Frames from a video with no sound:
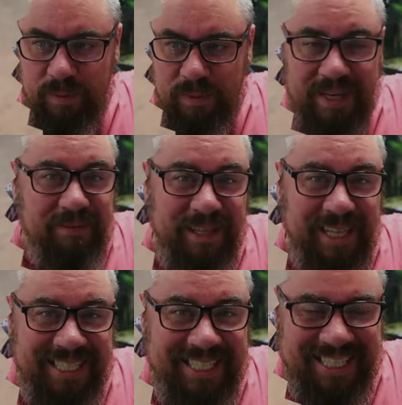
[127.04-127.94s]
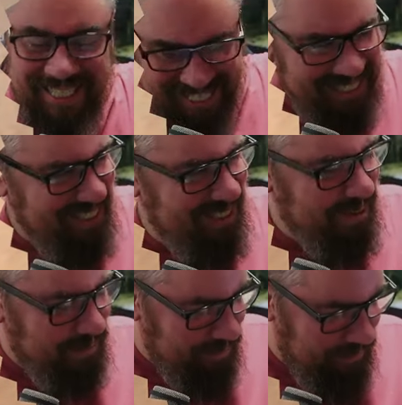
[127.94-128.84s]
that I've collected in here.
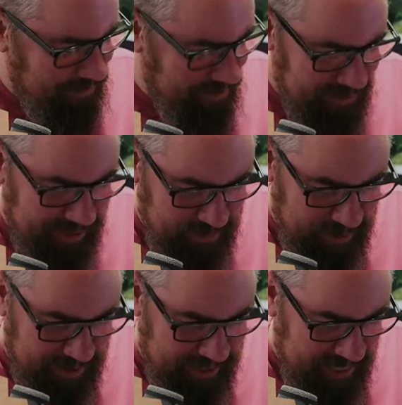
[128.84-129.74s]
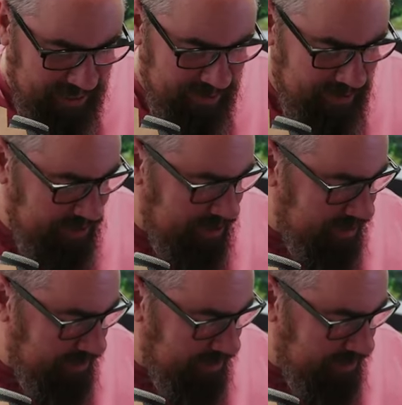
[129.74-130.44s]
We'll see if we can get it on there.